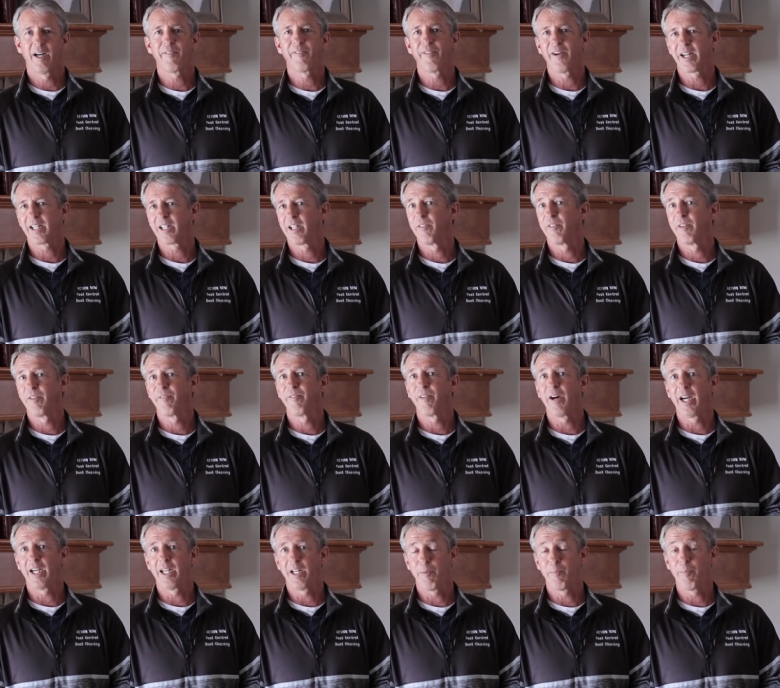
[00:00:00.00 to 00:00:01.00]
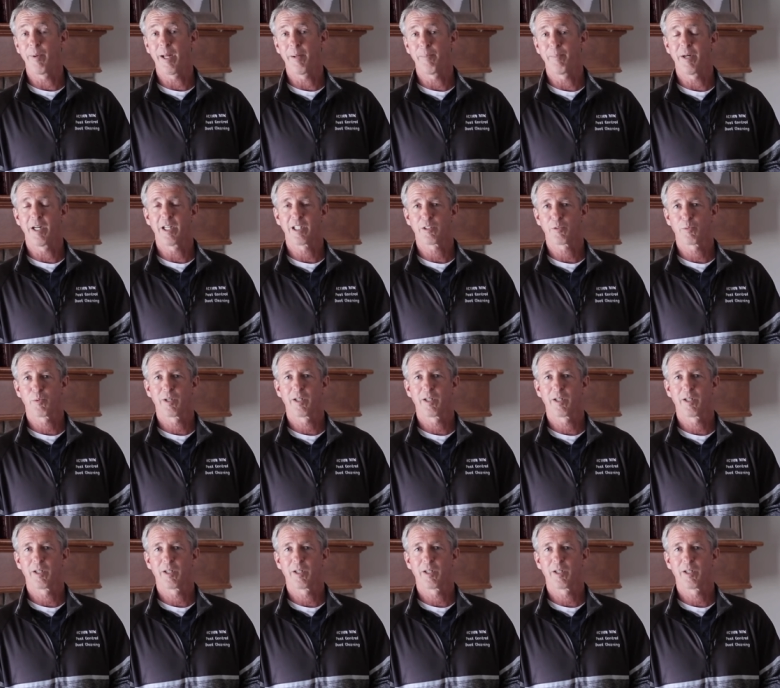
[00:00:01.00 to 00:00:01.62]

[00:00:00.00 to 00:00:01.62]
effective in finding bed bugs,